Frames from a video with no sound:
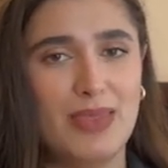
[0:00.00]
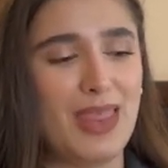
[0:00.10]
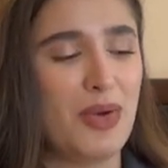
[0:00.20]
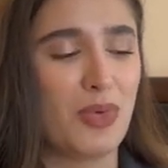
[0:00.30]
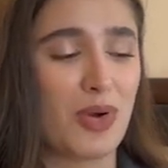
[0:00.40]

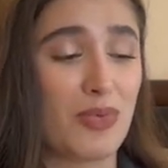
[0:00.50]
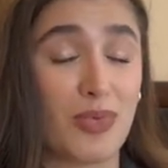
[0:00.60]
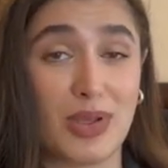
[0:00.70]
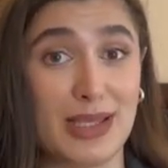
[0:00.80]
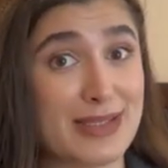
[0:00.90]
They were
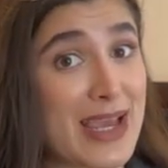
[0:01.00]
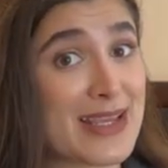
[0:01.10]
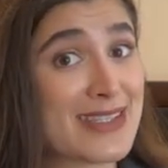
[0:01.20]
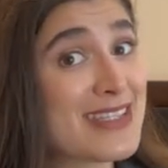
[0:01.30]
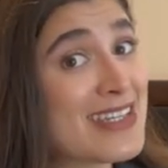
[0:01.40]
really
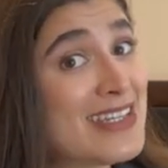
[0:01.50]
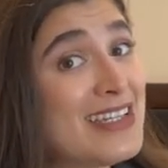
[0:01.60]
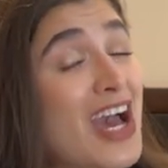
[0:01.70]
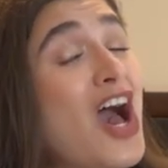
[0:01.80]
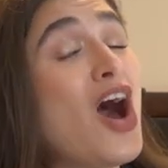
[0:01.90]

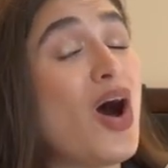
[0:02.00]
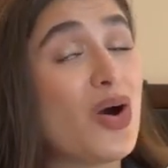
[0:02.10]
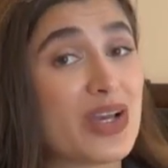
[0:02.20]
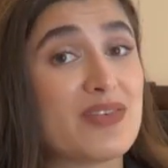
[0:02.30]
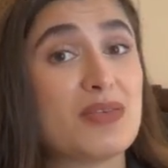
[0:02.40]
tasty,
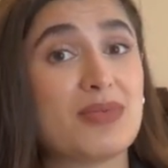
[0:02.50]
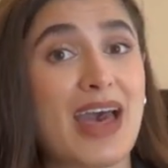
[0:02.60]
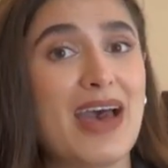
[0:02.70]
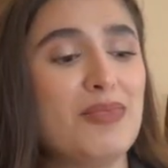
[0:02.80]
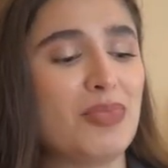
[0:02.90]
I'll give them
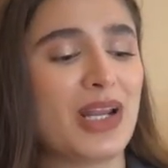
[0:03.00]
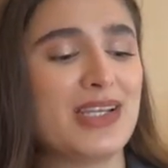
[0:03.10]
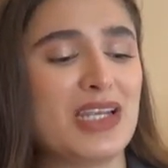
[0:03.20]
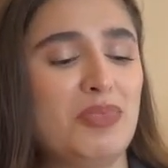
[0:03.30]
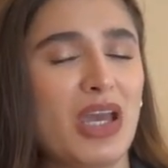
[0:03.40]
that, but I
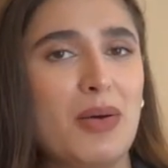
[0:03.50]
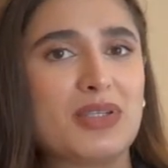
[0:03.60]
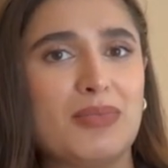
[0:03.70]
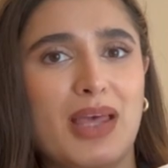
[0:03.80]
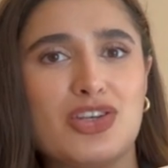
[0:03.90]
did pick up
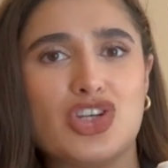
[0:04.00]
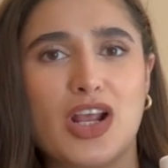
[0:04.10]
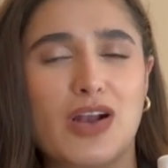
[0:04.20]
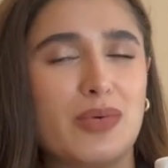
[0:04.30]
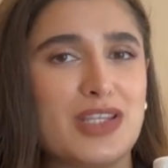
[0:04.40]
some like
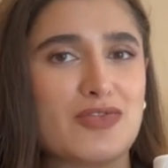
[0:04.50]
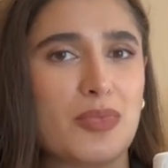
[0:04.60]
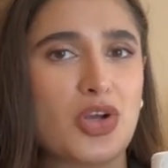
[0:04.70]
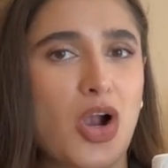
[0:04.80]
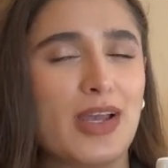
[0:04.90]
generic ones
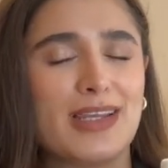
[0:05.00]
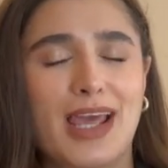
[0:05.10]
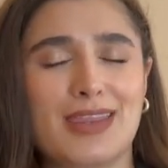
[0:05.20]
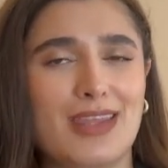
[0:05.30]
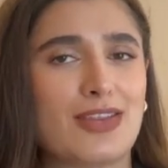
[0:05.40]
from Target and
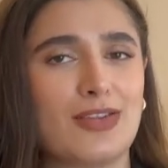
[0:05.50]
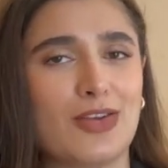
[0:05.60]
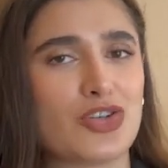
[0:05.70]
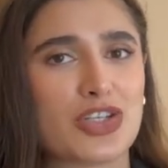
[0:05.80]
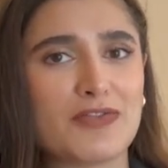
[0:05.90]
I think that
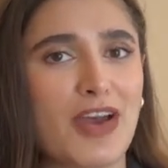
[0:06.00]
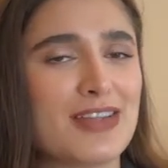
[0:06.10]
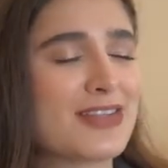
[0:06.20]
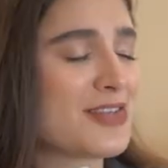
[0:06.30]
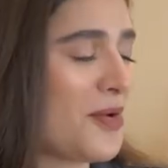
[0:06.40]
they're just
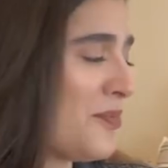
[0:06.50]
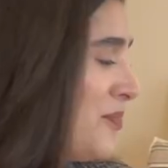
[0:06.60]
fine. So,